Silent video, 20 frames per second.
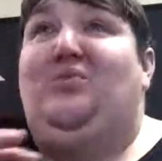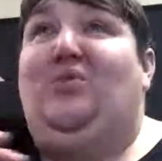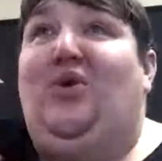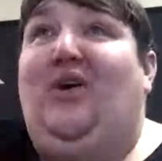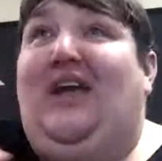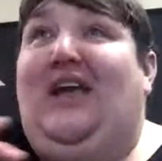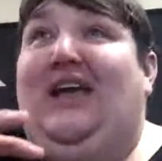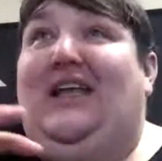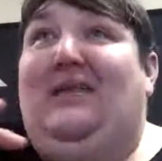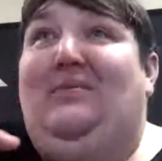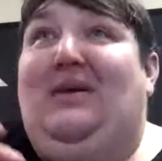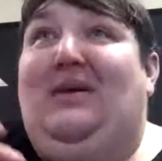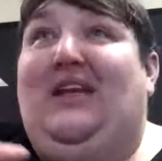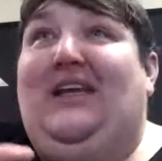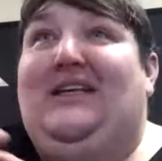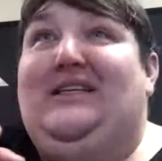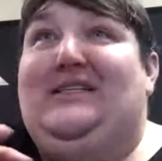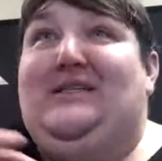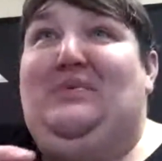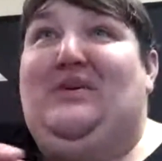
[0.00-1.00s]
working at the
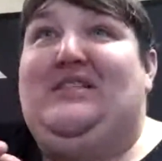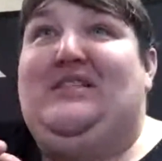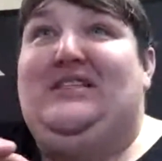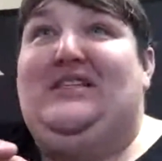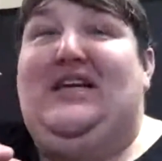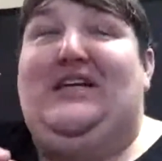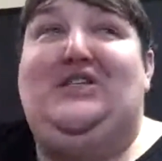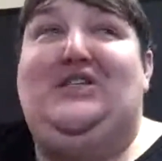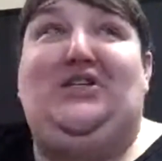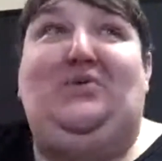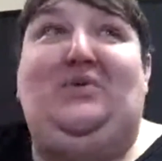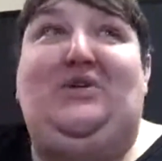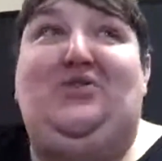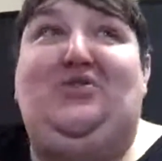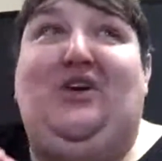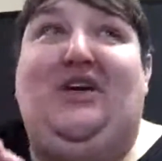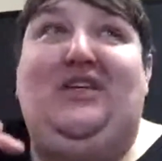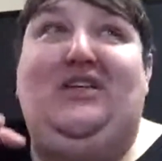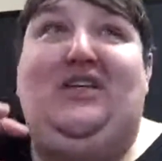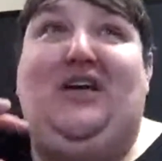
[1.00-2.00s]
beginning of this presentation, and we
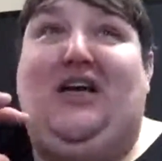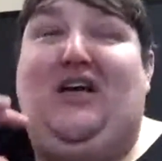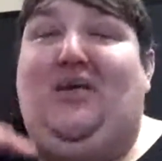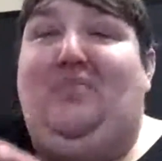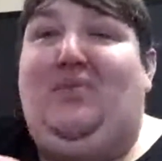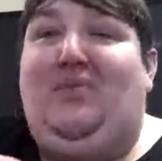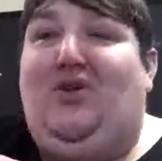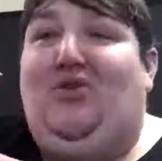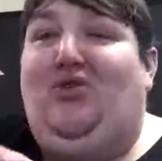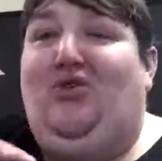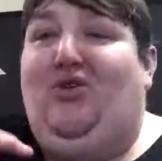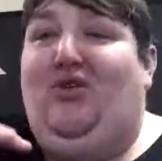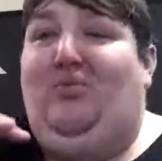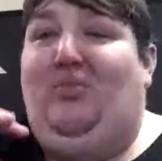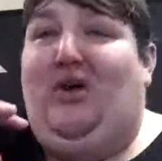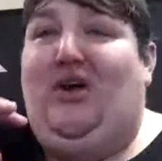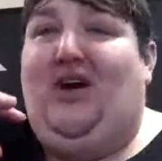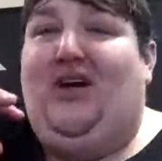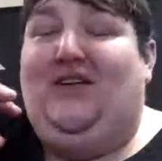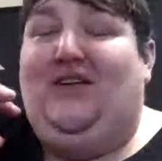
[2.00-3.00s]
tried a computer, and
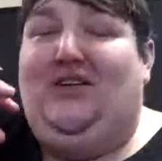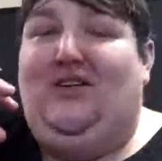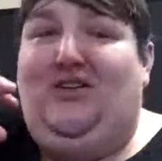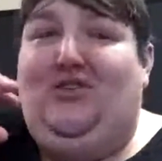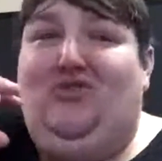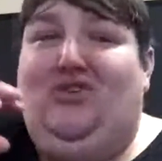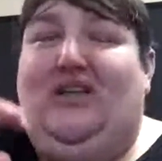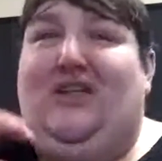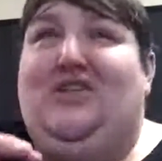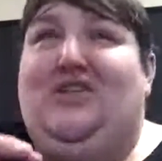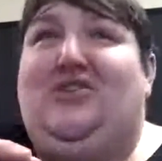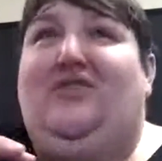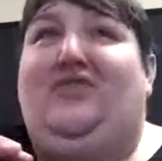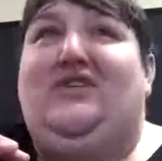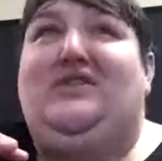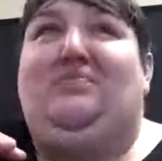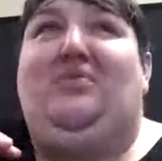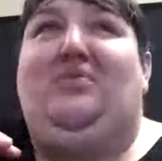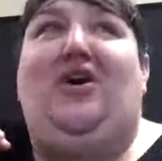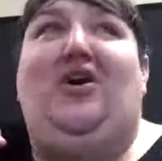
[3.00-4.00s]
we tried a
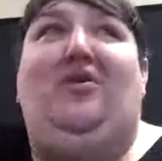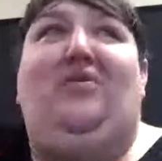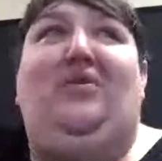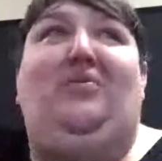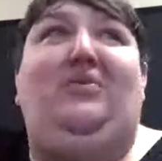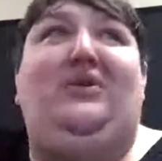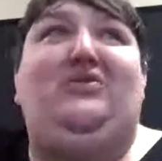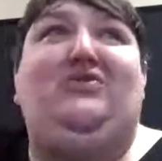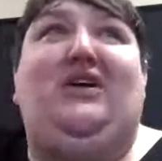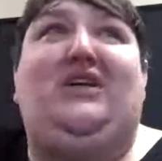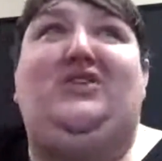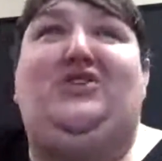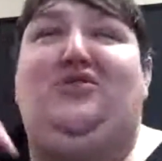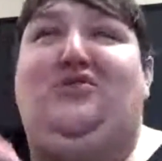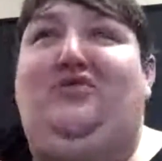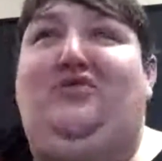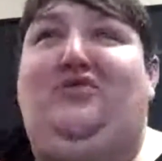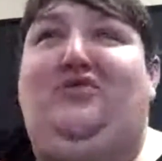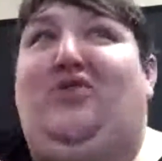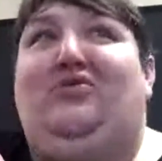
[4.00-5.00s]
Surface Pro, and we tried 2
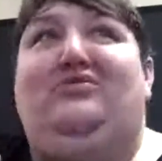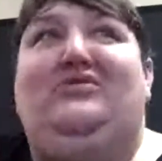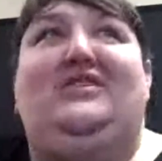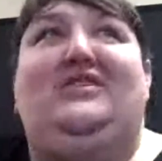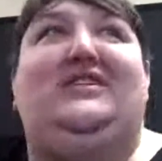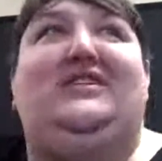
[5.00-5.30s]
phones.